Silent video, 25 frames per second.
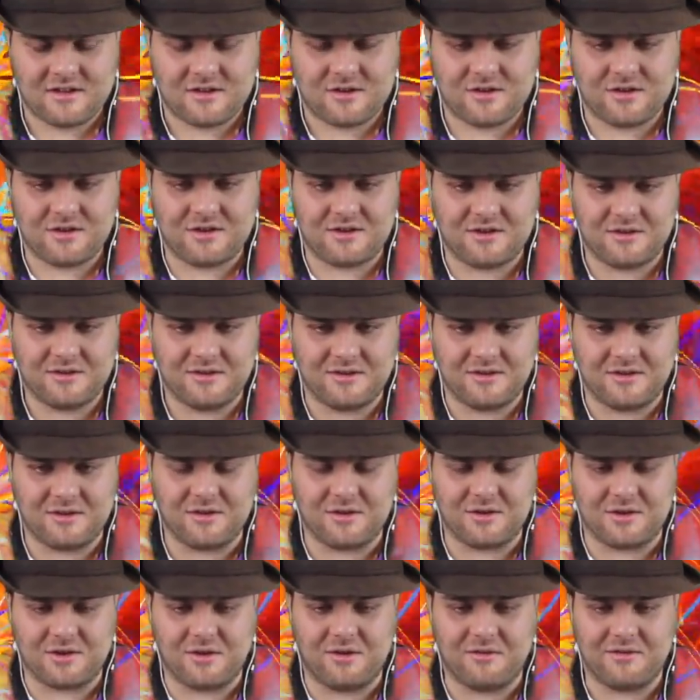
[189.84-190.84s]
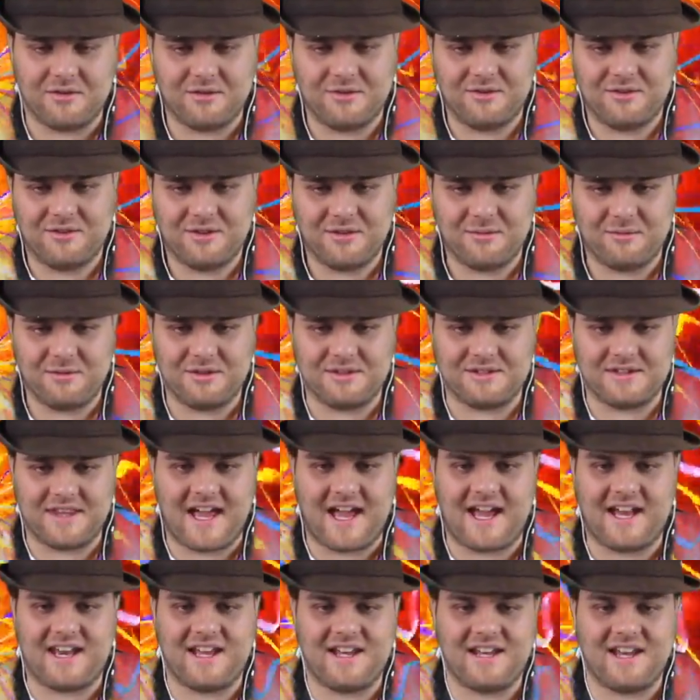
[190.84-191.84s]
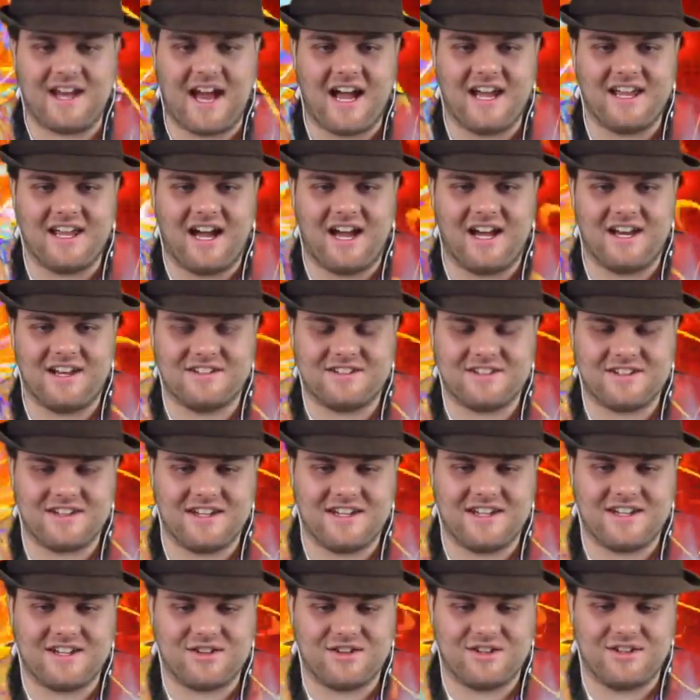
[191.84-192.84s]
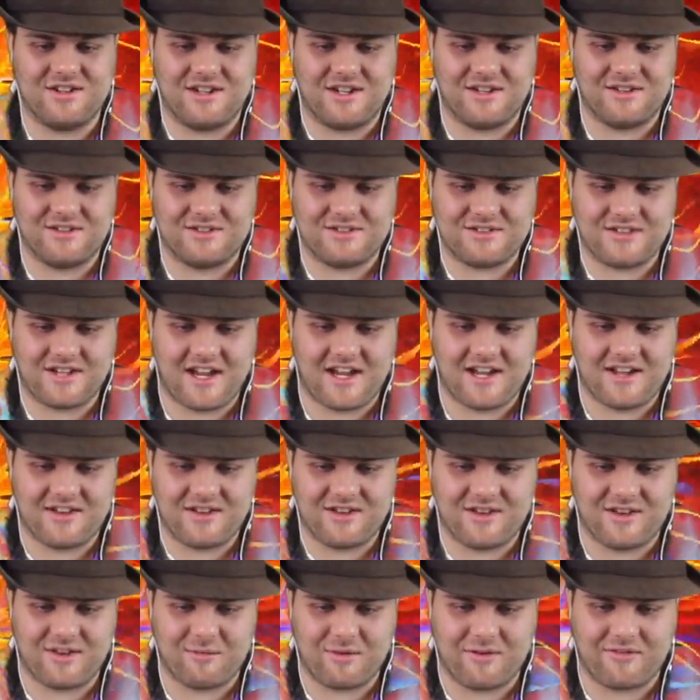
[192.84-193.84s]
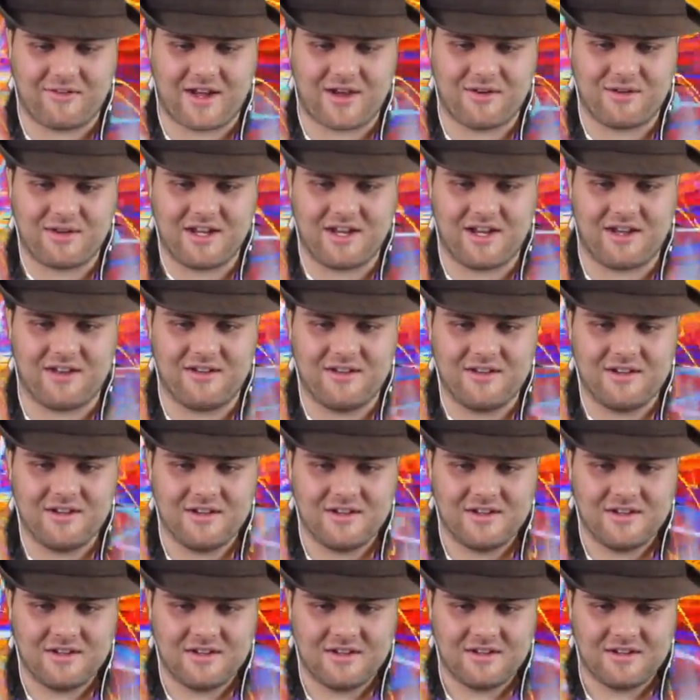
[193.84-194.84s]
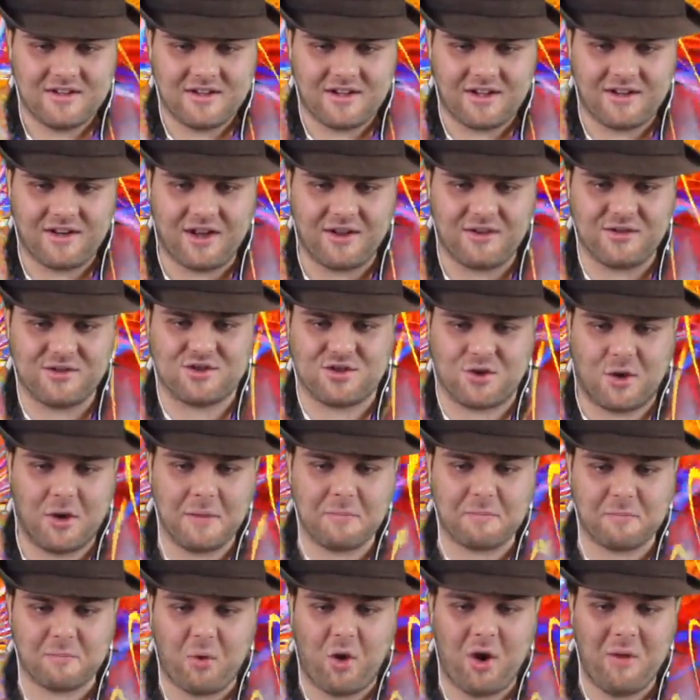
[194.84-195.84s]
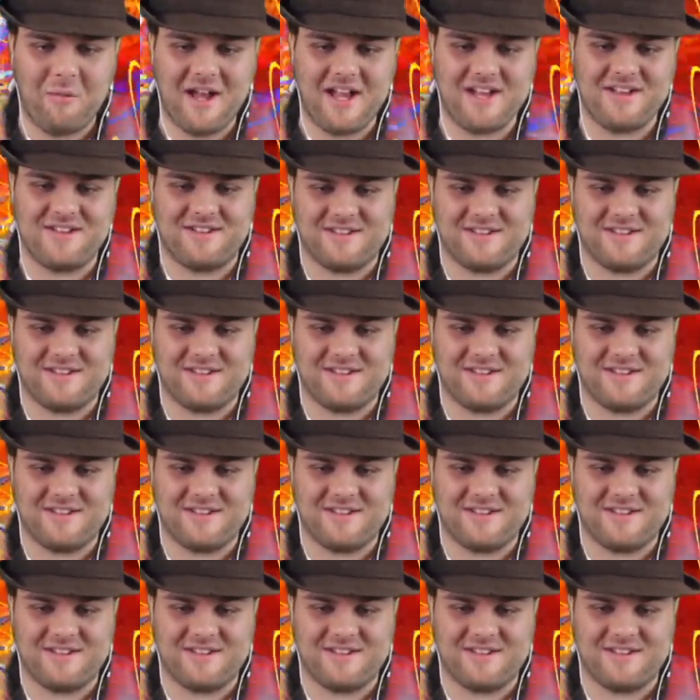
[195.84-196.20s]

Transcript: Cord. Cordovan. Was that it? I honestly couldn't understand with how yeah, another short woman